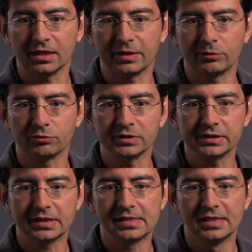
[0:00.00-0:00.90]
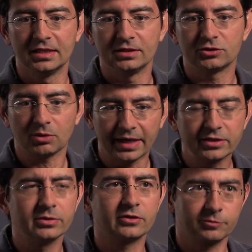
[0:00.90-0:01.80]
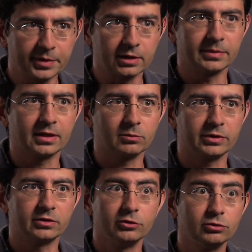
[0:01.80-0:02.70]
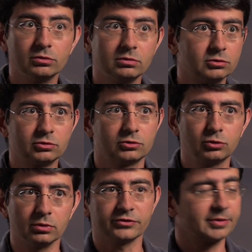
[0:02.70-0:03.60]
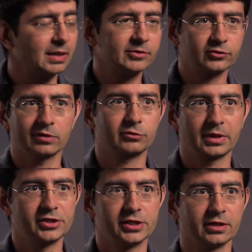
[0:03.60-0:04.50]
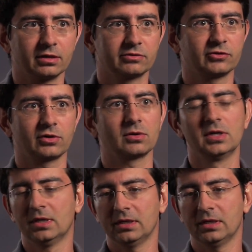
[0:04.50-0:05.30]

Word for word: It was really trying to experiment with new tools. I mean, I'm a software engineer, so